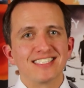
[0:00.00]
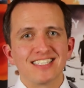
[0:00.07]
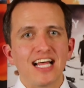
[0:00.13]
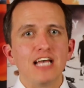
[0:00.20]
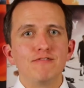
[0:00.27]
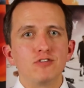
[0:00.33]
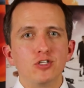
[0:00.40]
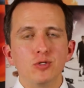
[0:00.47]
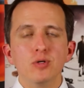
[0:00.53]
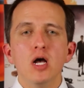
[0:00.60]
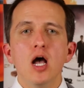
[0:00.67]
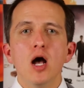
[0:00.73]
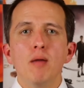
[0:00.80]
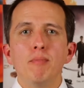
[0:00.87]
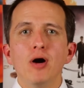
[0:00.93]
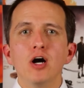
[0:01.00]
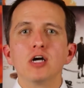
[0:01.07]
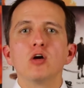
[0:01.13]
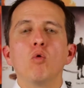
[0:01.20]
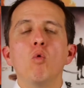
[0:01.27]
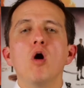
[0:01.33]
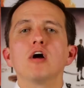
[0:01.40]
his life to,
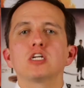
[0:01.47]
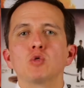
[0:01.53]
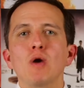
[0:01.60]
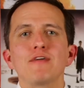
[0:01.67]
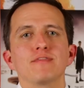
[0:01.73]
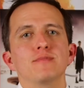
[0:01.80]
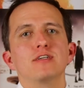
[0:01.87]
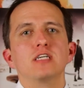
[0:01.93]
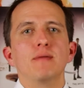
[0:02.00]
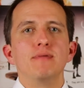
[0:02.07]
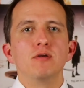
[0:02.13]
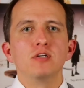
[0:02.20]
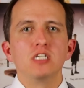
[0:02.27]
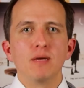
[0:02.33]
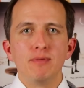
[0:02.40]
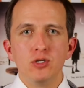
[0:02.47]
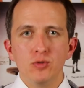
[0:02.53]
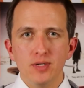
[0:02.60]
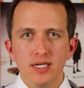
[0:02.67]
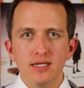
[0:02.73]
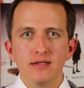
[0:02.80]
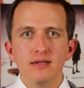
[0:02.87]
Punk walked away from the
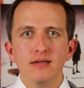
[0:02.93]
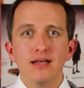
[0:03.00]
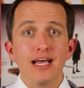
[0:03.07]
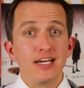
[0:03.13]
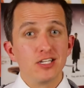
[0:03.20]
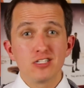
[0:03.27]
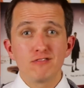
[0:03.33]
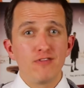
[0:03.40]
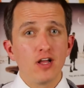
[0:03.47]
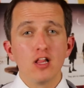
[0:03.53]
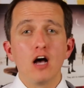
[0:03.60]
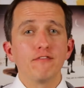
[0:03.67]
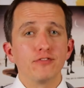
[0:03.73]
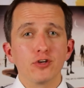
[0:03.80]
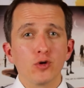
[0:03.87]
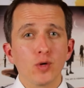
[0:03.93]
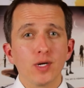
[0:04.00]
WWE and just fell off the